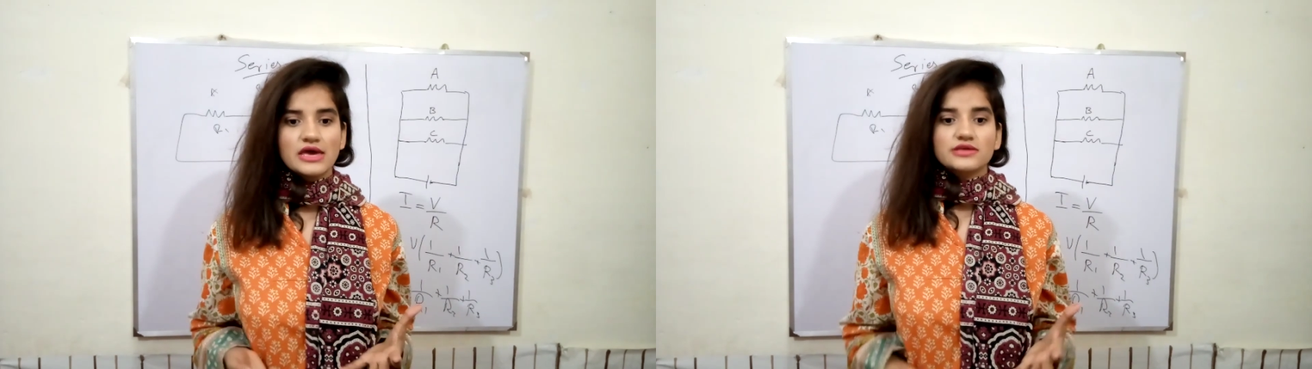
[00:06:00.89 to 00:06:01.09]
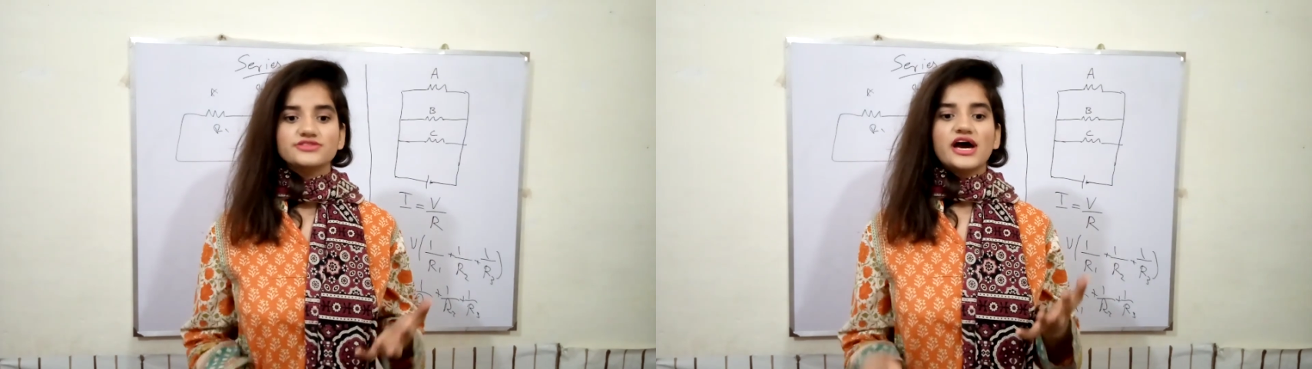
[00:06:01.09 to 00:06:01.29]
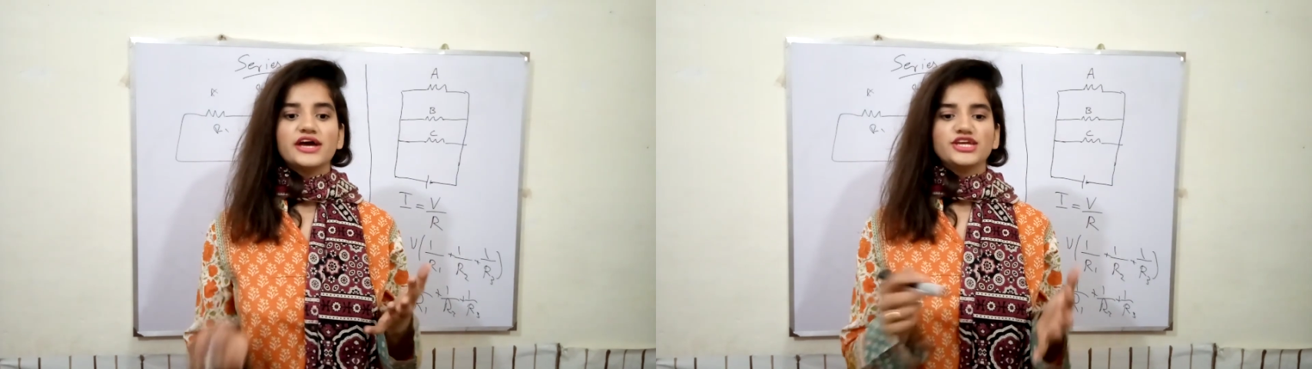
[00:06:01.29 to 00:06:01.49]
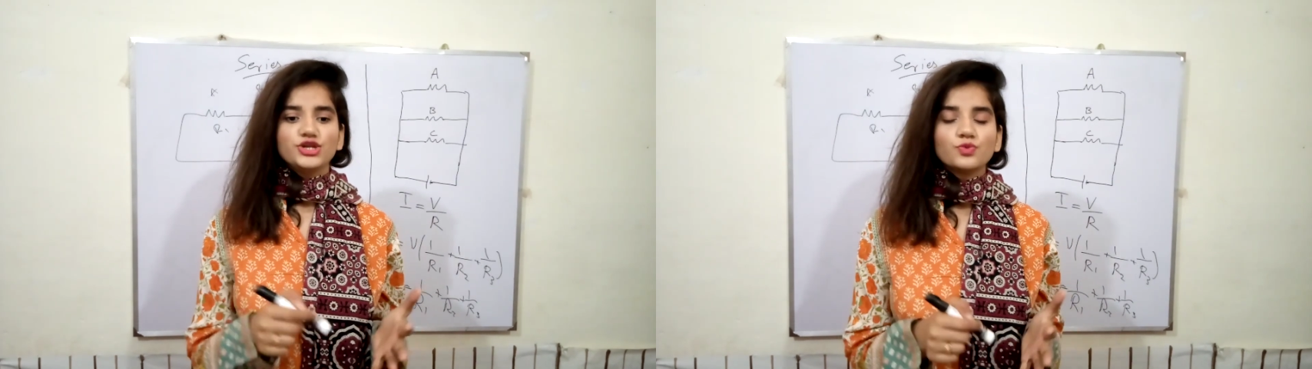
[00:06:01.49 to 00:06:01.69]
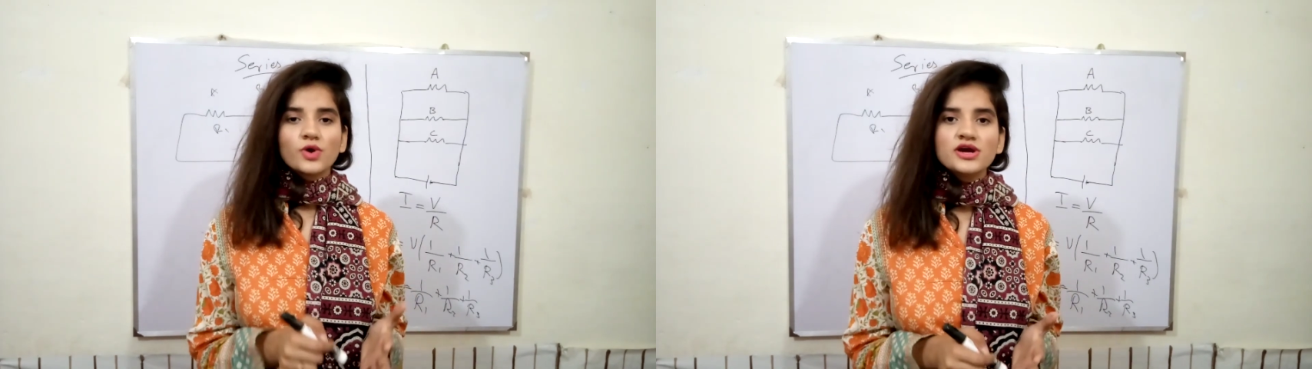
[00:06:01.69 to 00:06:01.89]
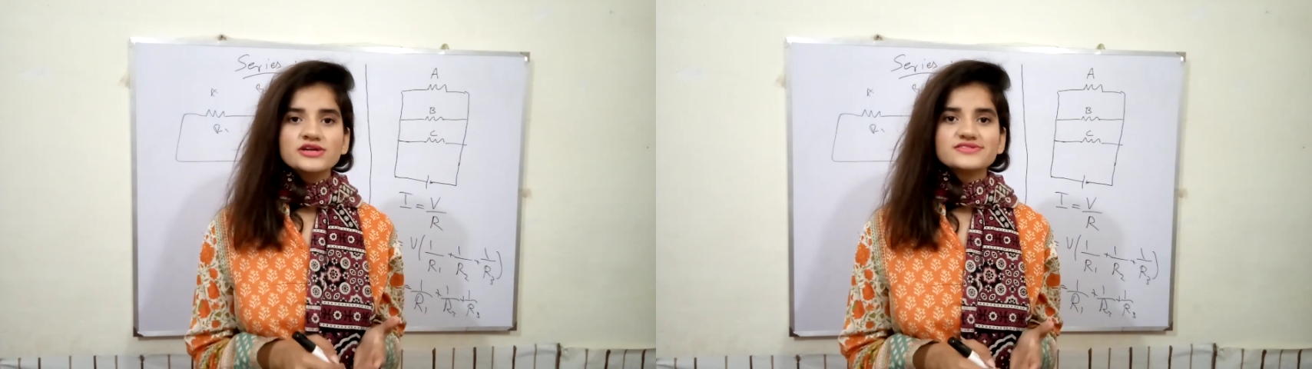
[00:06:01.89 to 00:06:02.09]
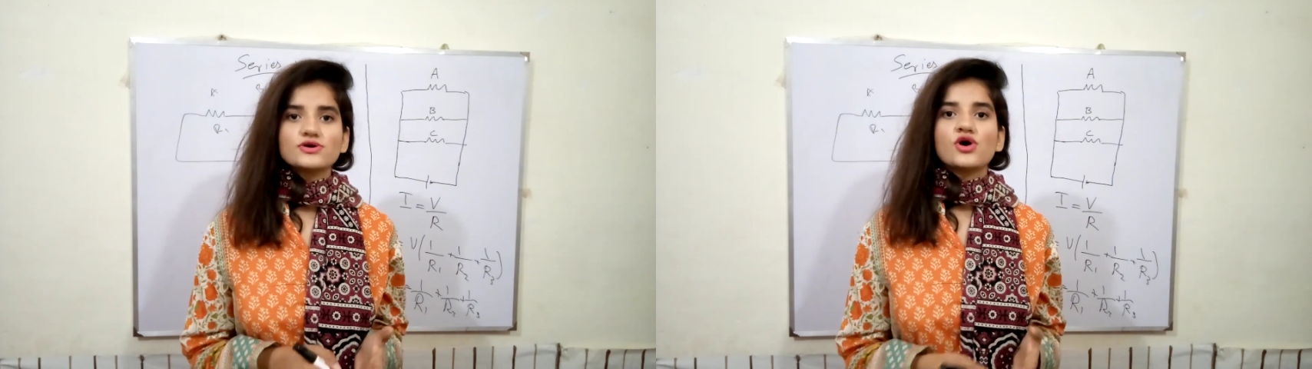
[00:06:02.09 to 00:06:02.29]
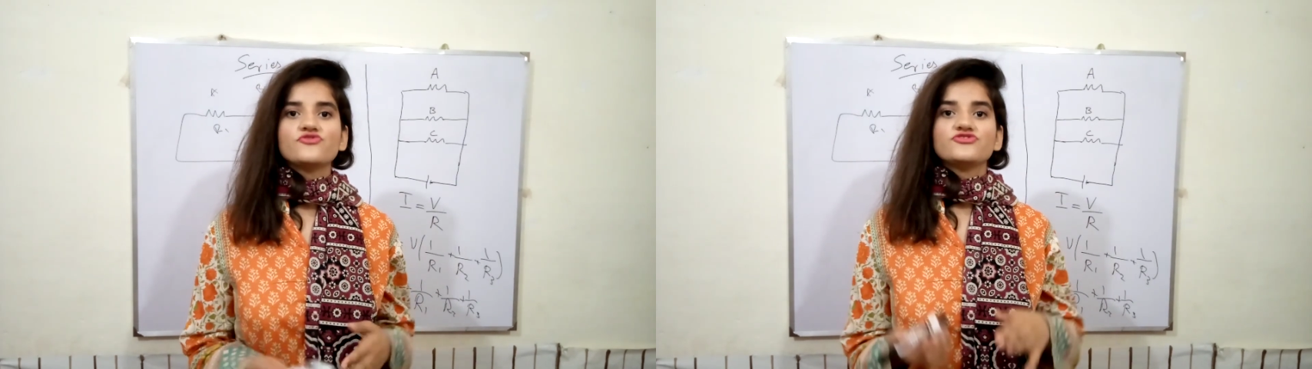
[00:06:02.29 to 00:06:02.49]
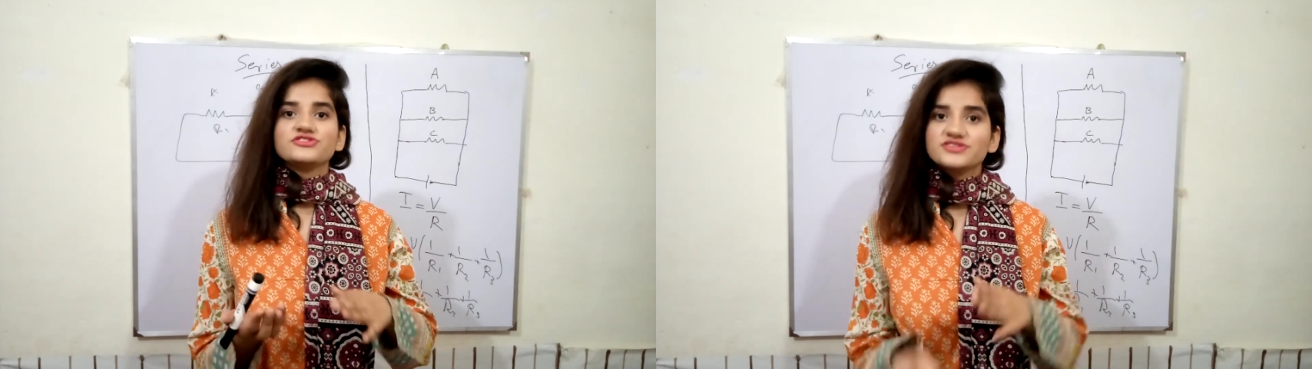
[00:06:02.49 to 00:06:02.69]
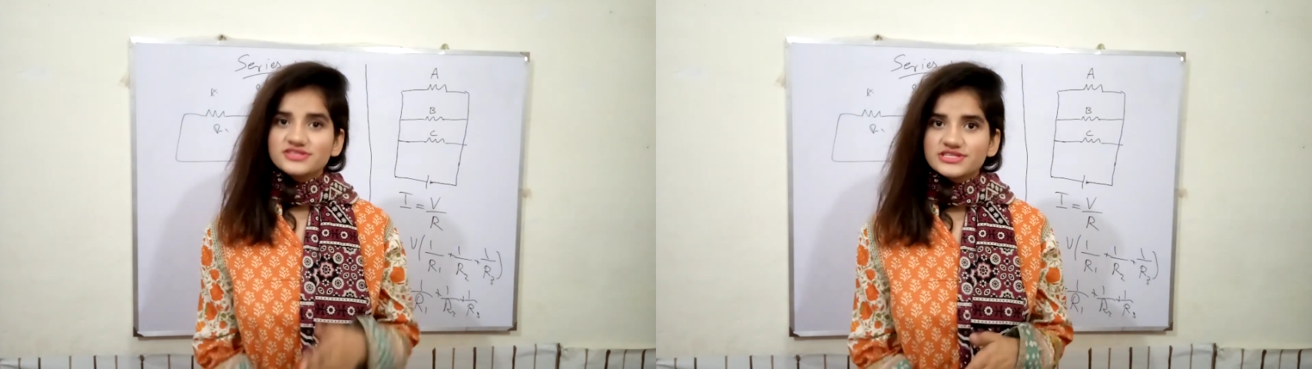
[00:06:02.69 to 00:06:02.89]
The inverse of
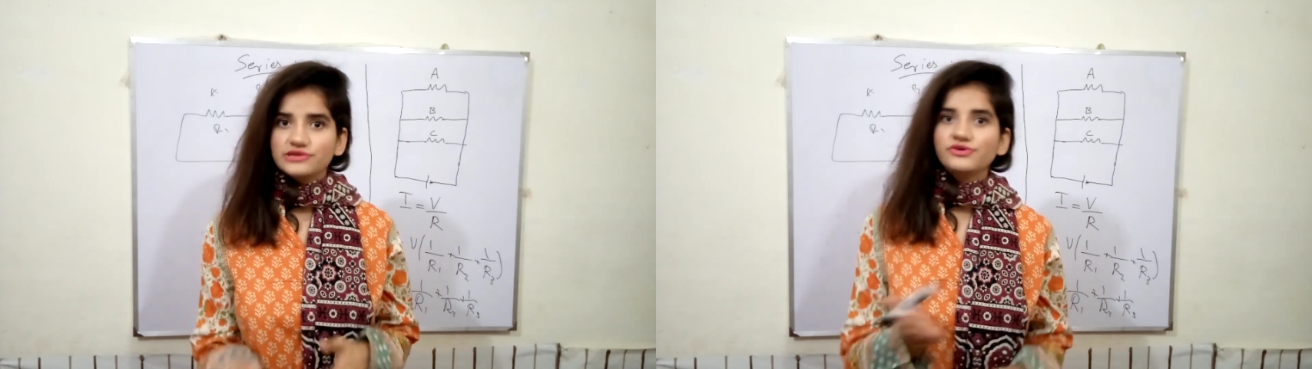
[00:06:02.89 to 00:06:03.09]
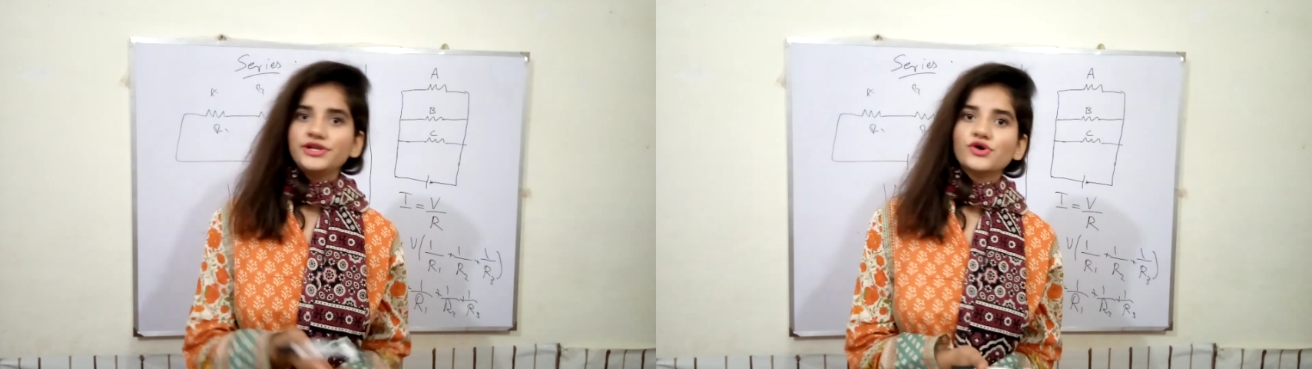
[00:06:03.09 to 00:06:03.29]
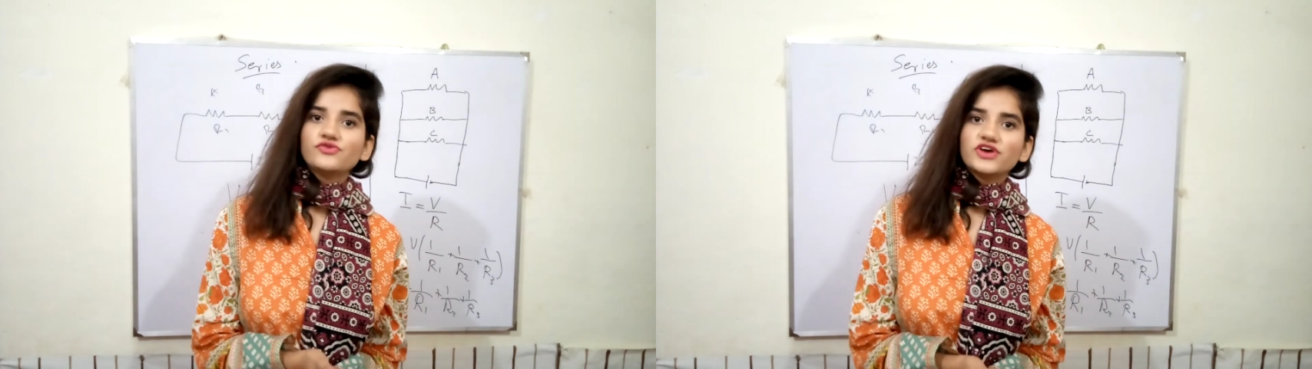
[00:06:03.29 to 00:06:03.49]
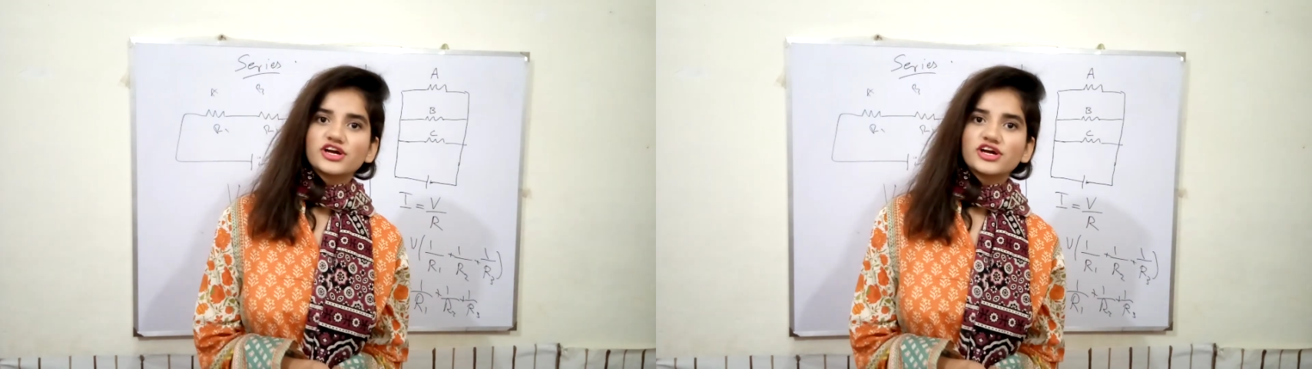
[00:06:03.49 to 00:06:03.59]
resistivity of a